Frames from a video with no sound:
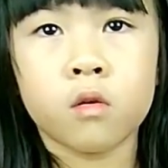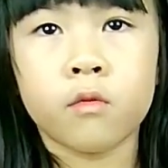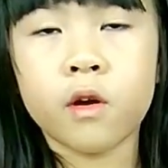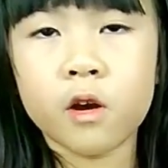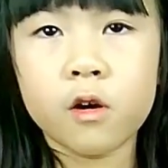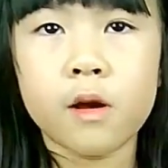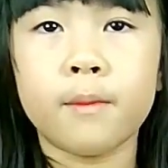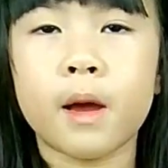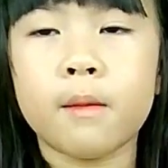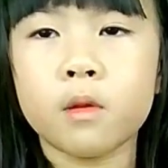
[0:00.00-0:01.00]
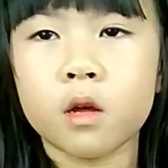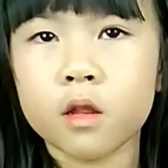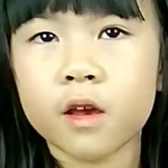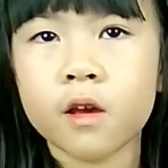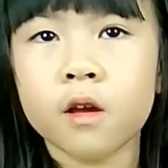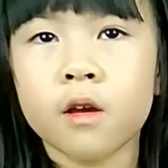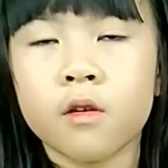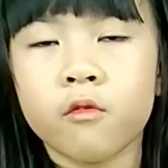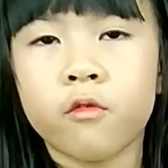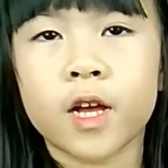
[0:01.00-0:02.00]
Where am I learning
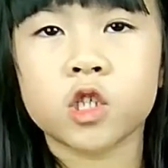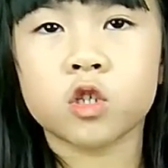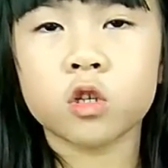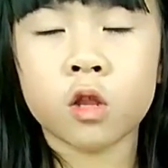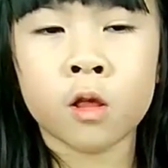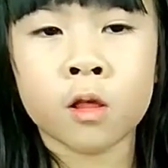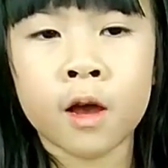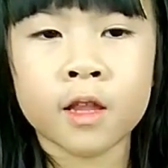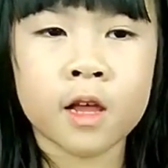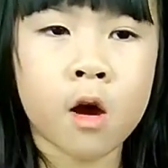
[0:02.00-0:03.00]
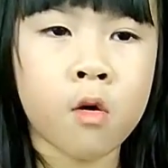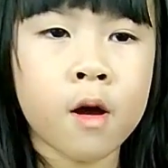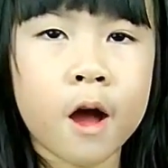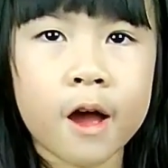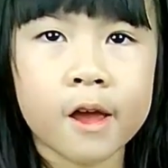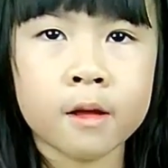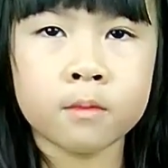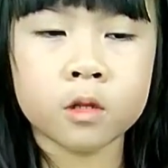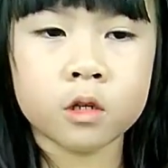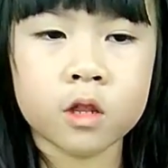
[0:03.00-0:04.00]
fashion design now? I
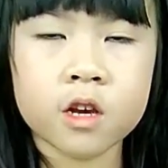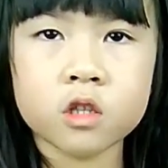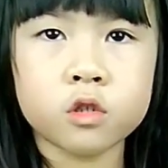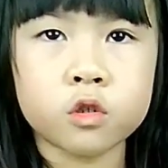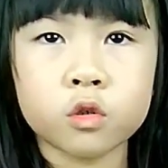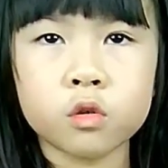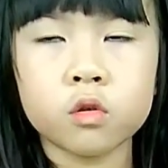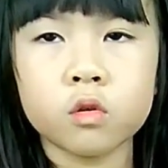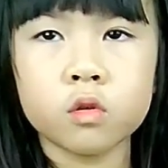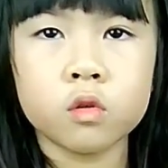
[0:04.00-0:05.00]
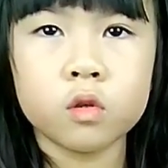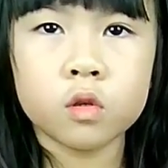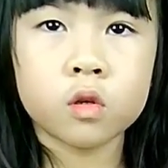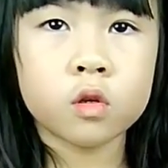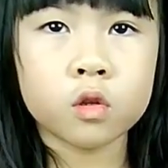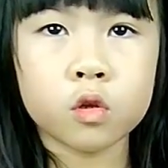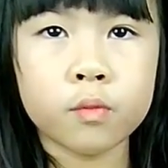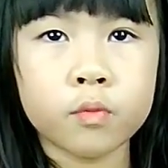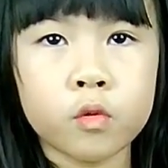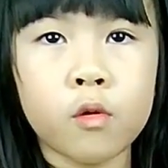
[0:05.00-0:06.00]
am learning through
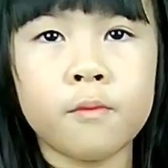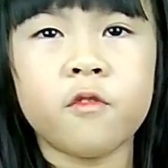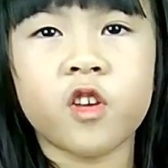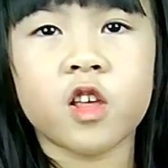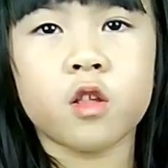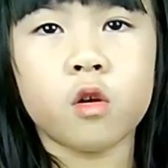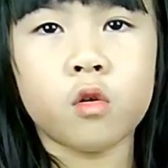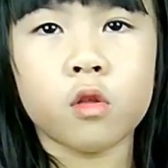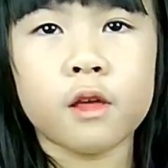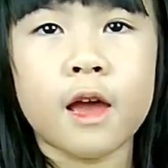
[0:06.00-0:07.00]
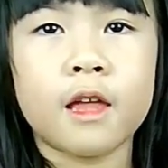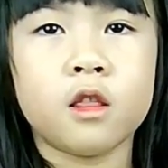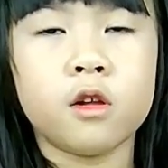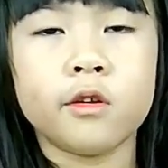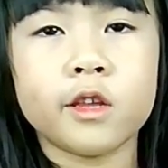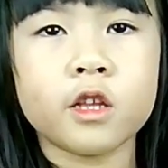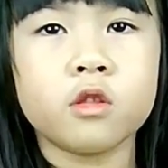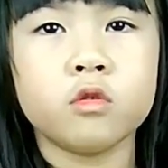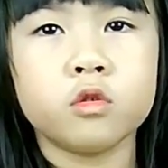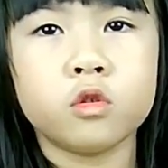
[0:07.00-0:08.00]
YouTube videos and learning
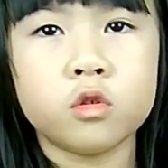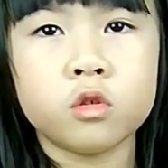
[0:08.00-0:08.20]
to